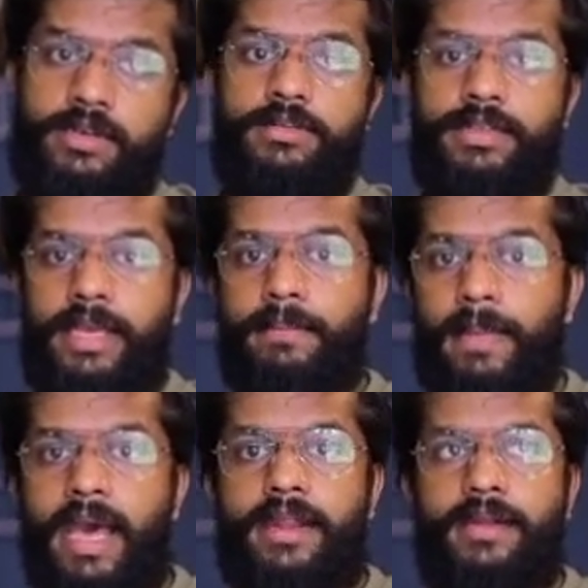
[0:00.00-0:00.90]
their
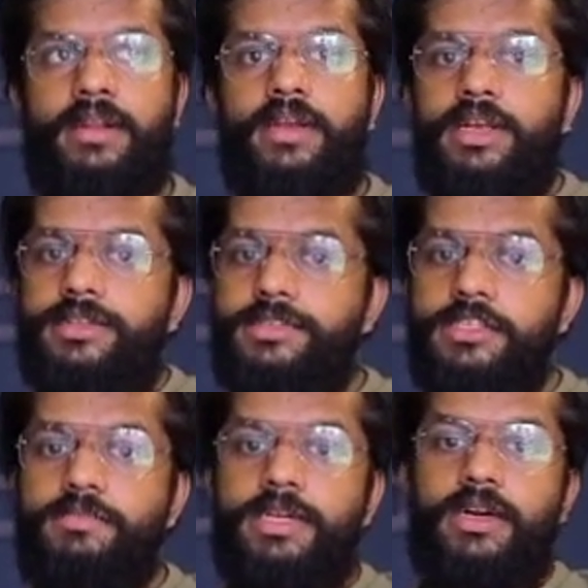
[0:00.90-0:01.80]
parent. This
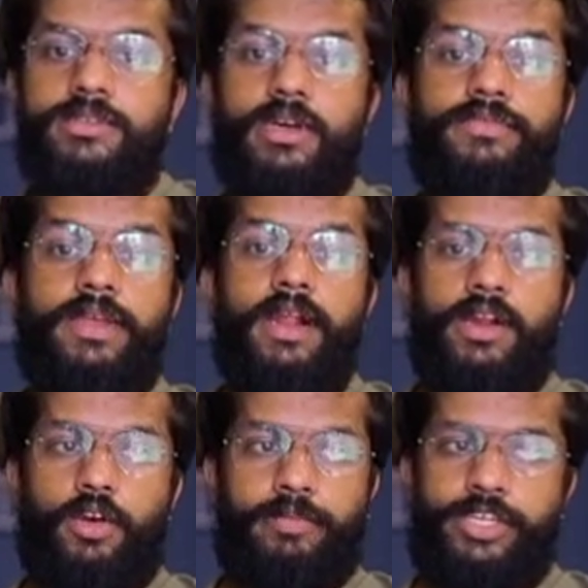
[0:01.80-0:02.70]
is because of their
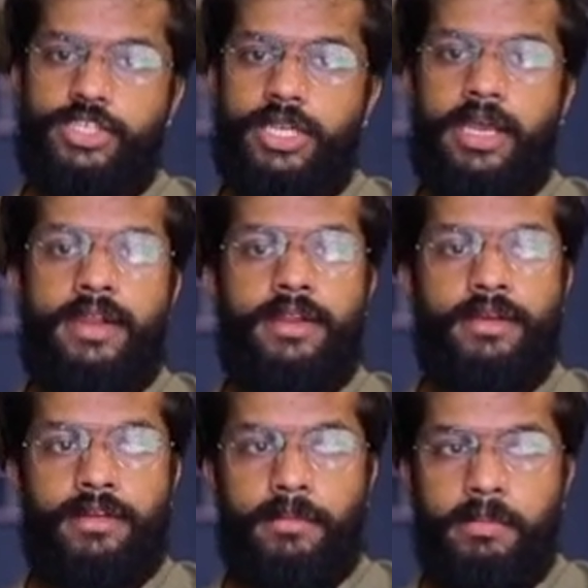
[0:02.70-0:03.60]
adopted child. And
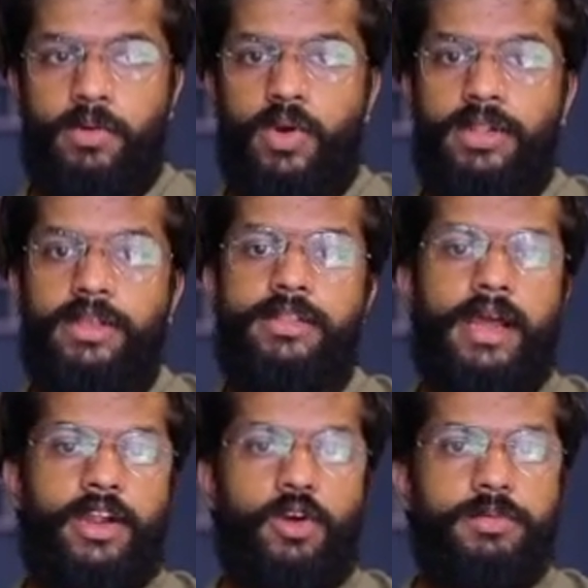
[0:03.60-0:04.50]
remember one thing:
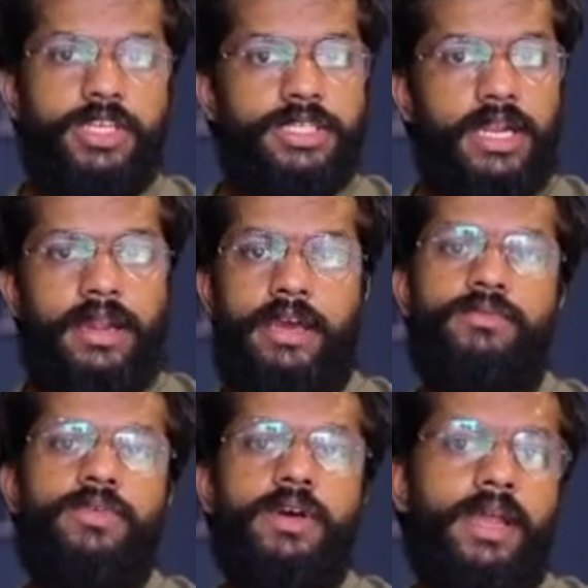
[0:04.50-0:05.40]
the adopted child
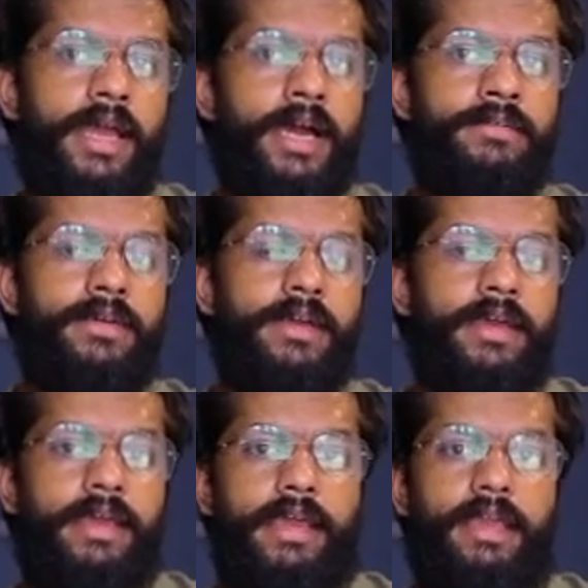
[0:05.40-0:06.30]
never have
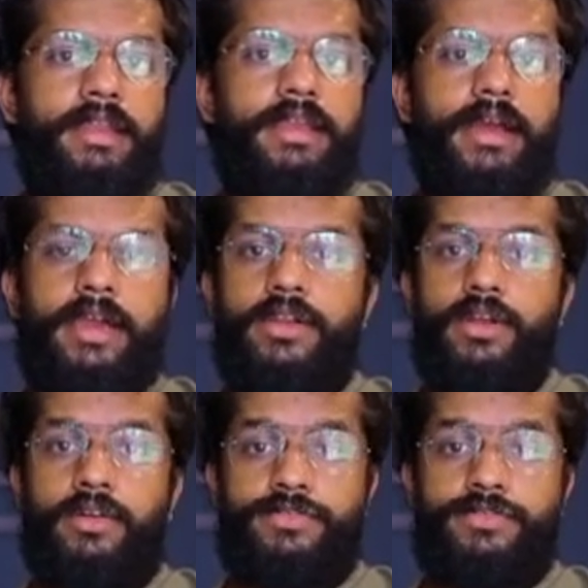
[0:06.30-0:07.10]
any kind of